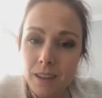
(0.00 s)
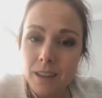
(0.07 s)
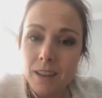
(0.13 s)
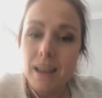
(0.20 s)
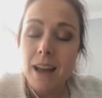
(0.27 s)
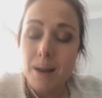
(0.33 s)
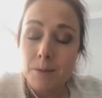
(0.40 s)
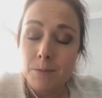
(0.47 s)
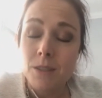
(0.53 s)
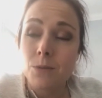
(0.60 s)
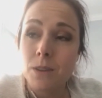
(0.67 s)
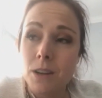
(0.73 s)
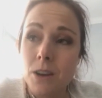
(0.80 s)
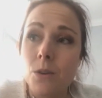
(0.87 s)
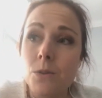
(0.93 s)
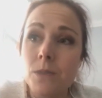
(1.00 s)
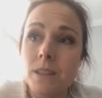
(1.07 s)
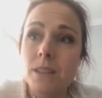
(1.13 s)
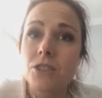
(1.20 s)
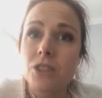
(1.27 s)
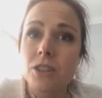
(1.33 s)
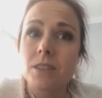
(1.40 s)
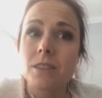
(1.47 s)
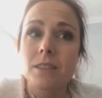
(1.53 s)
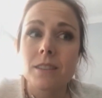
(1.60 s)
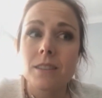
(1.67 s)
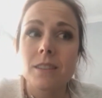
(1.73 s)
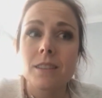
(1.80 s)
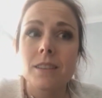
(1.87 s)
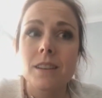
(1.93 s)
Yeah, so we always should
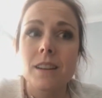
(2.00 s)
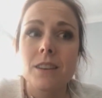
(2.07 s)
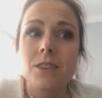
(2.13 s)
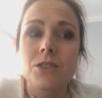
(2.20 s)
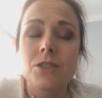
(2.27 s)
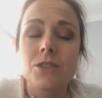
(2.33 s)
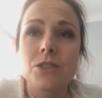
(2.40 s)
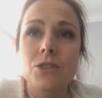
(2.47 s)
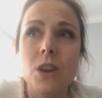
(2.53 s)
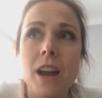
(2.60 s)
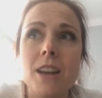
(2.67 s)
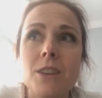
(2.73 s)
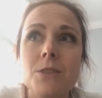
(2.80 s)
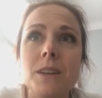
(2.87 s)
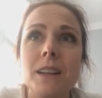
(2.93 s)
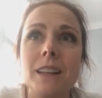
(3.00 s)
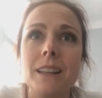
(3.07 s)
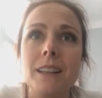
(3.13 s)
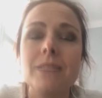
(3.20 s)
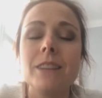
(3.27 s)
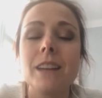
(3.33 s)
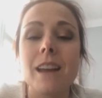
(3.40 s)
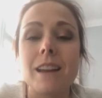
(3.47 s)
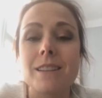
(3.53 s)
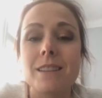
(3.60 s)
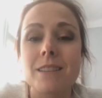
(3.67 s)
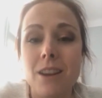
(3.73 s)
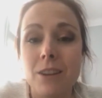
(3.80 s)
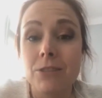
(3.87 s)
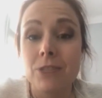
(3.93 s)
try to alleviate
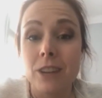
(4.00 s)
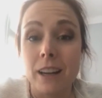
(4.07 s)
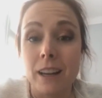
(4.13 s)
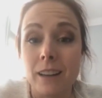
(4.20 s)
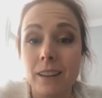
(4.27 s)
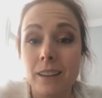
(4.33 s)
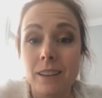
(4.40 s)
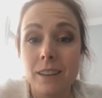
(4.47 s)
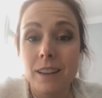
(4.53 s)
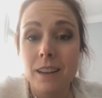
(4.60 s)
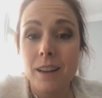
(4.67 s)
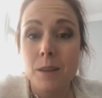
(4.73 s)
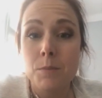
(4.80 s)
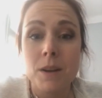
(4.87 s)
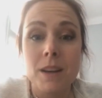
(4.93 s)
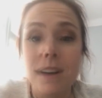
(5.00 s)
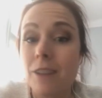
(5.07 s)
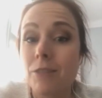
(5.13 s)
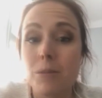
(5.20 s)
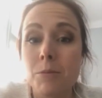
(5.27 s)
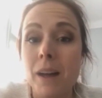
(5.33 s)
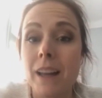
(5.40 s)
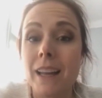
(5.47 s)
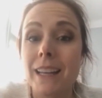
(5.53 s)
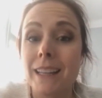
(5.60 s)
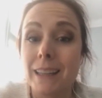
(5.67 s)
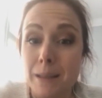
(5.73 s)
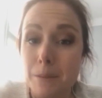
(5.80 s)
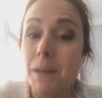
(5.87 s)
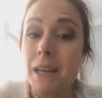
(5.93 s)
suffering, but never by
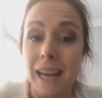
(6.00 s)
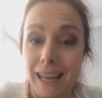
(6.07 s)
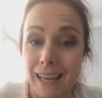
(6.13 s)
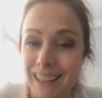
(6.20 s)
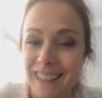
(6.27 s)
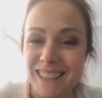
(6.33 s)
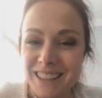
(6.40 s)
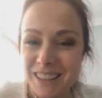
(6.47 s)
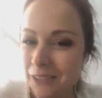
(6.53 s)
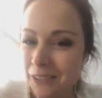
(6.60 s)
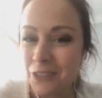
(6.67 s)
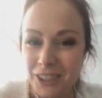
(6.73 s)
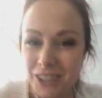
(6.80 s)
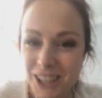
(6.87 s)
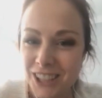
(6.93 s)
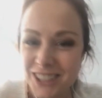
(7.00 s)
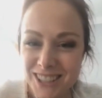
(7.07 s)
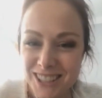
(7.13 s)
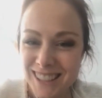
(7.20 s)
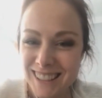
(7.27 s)
eliminating sufferers.